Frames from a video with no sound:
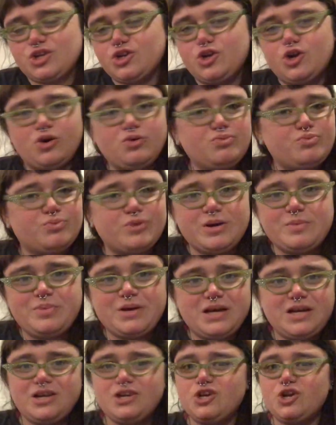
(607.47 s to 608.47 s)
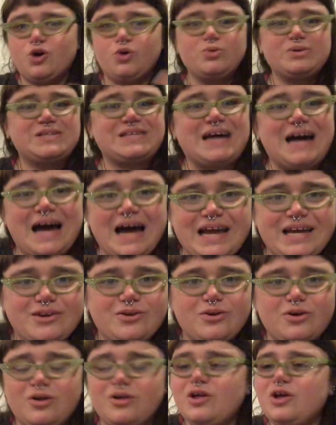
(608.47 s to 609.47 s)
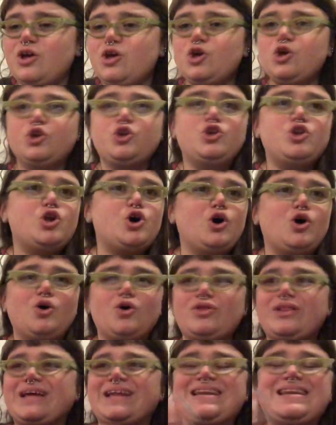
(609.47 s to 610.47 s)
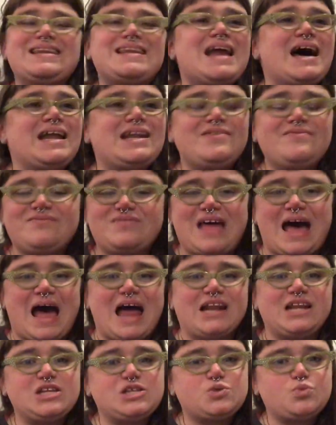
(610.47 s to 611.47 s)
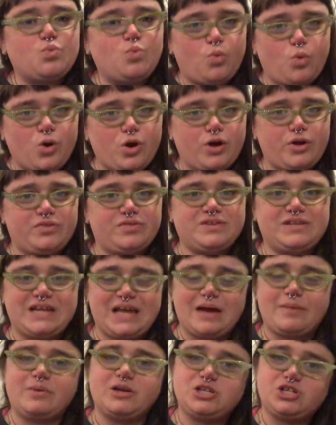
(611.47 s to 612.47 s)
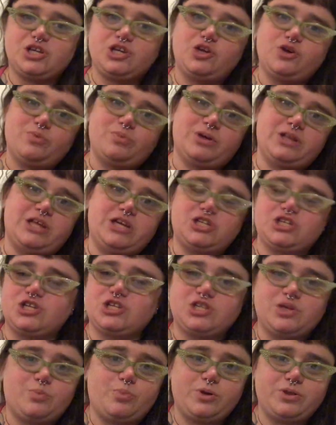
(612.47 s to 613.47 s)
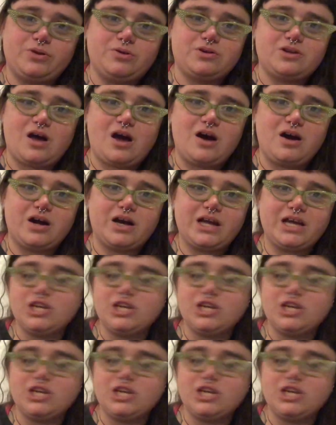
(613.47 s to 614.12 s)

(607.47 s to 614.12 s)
No ribbon, no title, no, like, none of that is worth damaging your relationship with your dog.